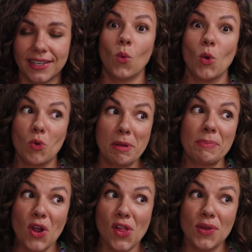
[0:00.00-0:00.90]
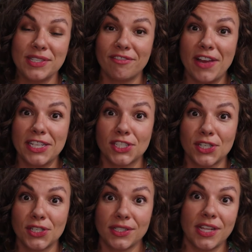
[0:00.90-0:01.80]
Well, remember all those
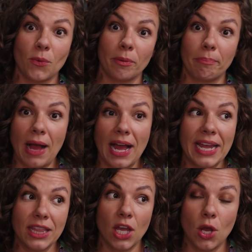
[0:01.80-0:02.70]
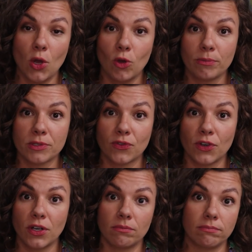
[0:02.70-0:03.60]
investors that were buying the homes
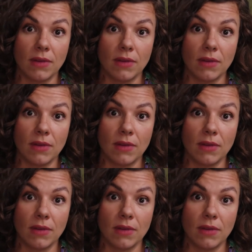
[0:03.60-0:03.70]
for